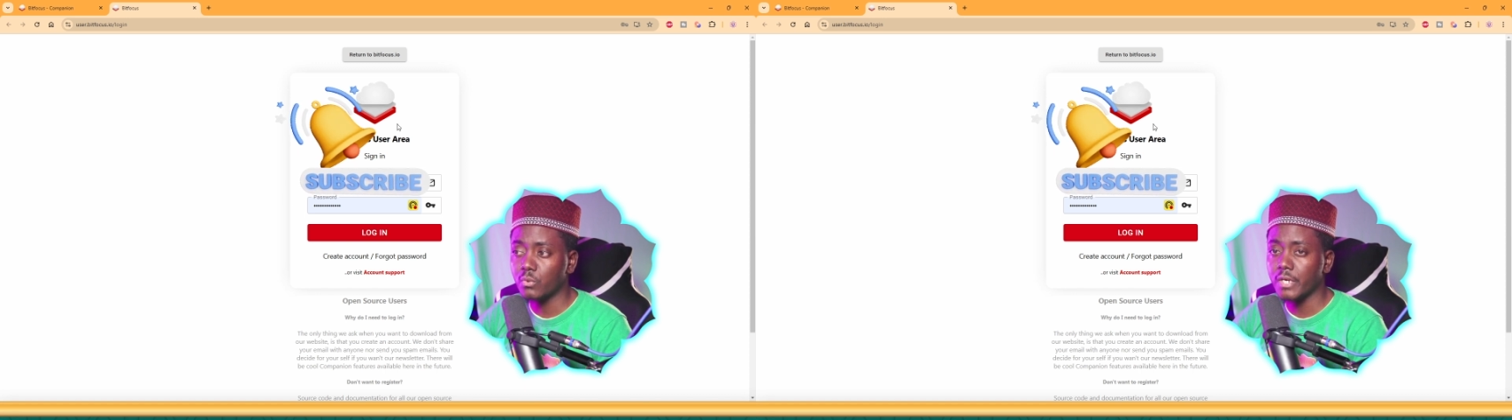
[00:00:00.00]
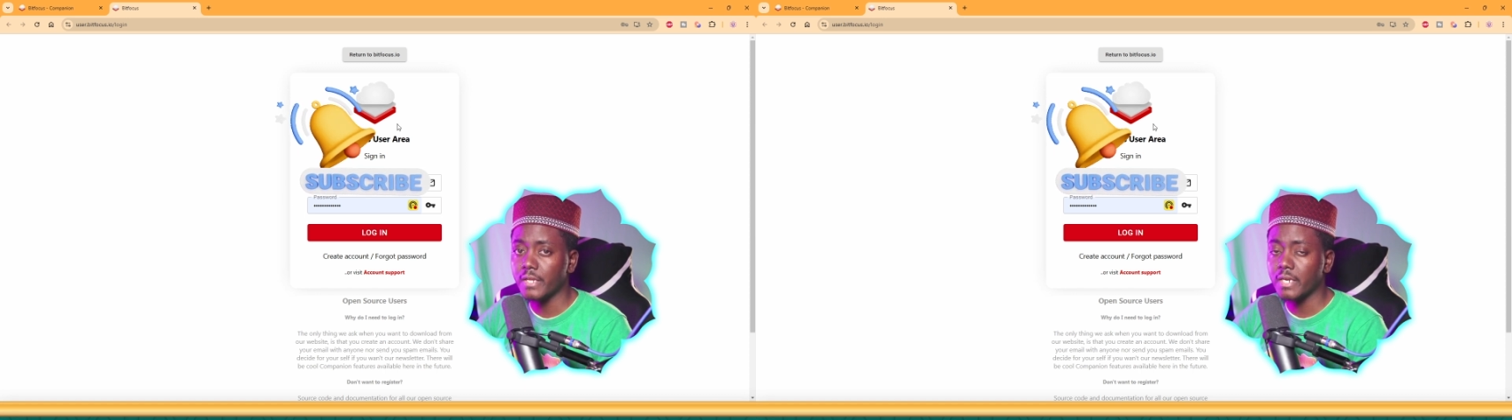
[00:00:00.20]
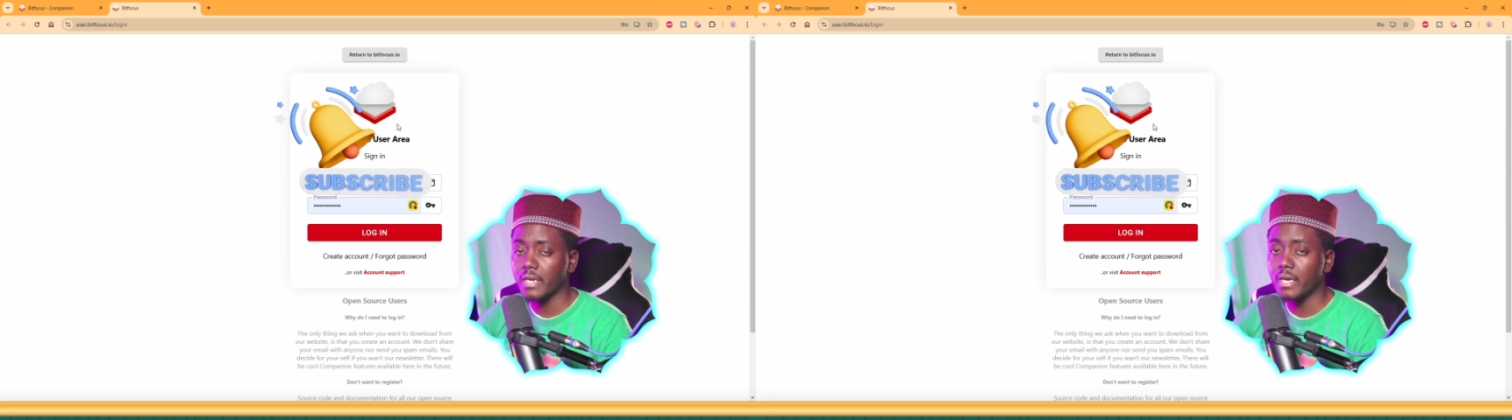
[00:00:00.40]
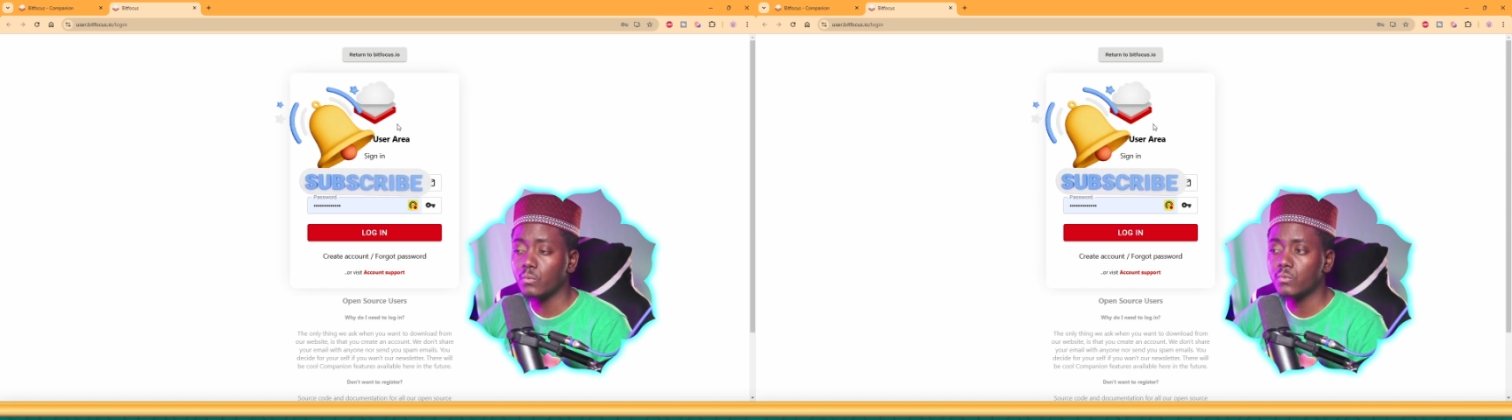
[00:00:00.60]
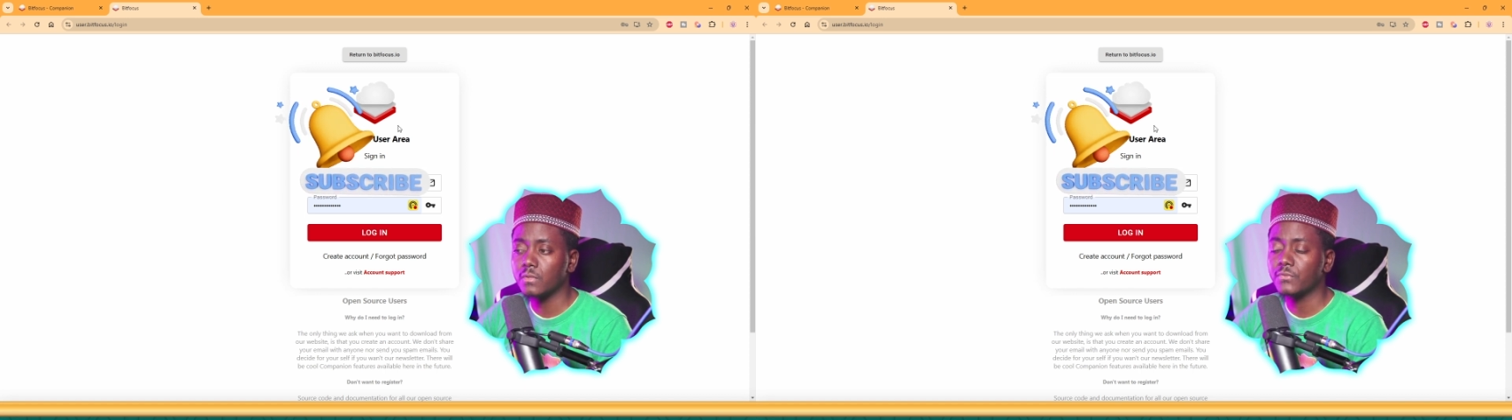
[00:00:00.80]
create an
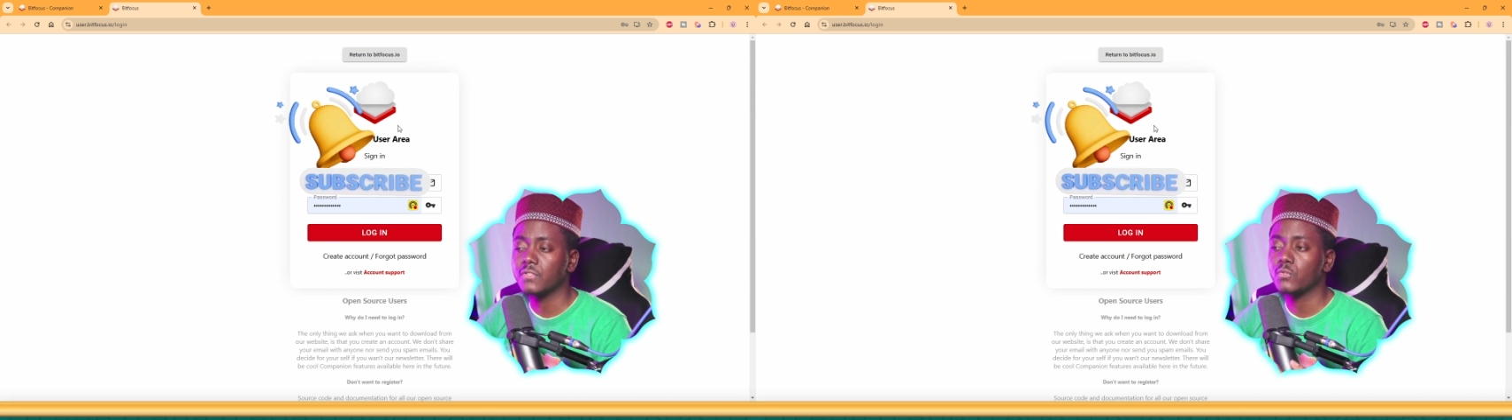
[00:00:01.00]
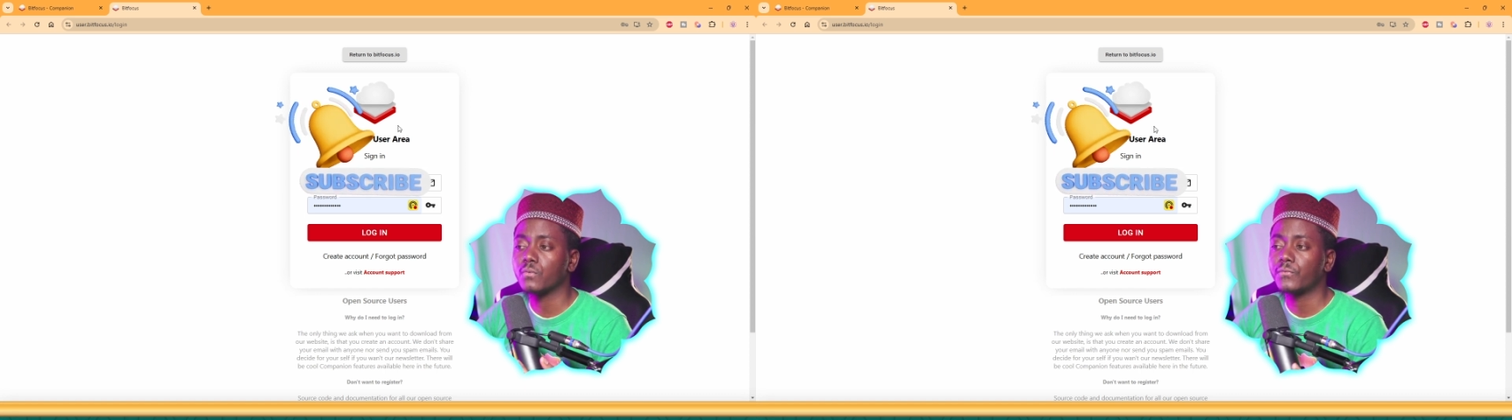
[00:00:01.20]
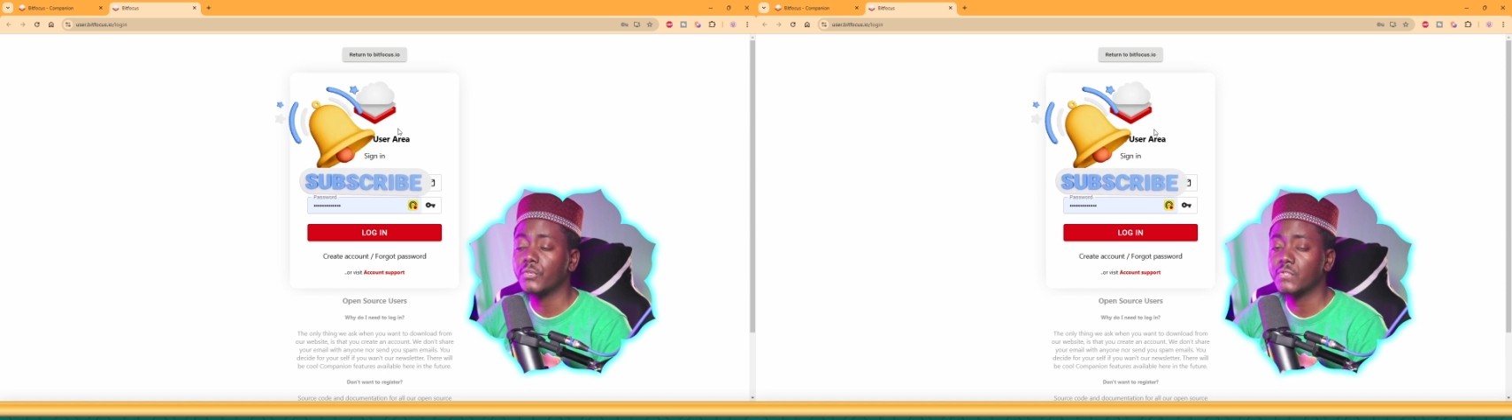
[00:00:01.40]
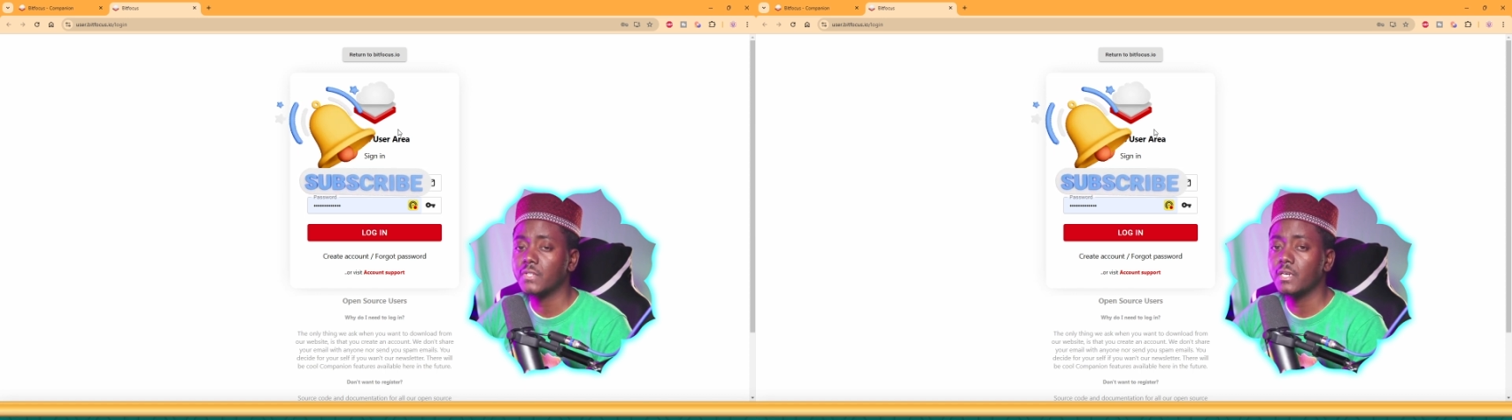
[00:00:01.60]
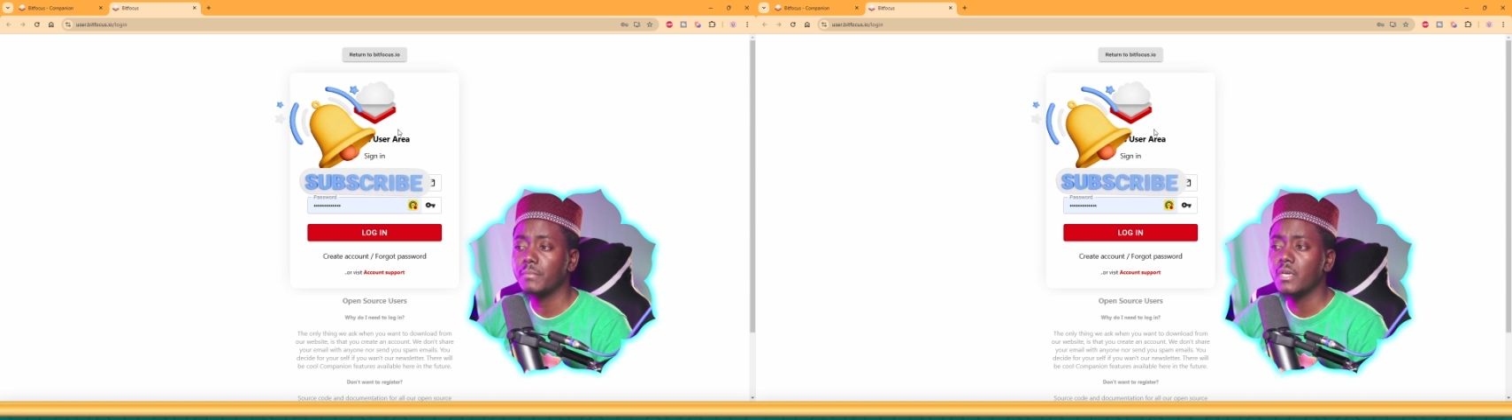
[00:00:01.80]
account if it's your first
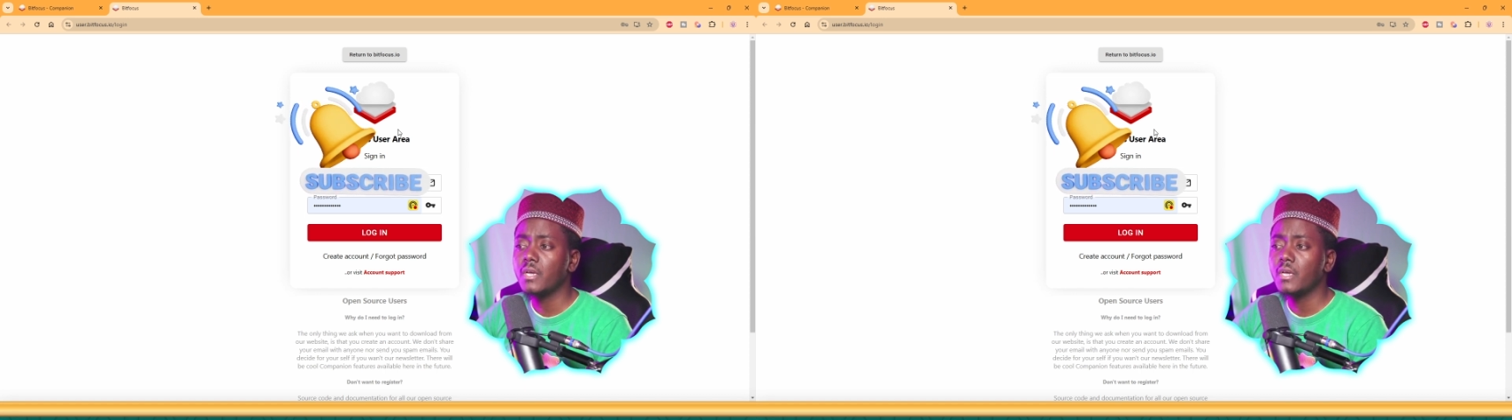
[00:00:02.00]
time.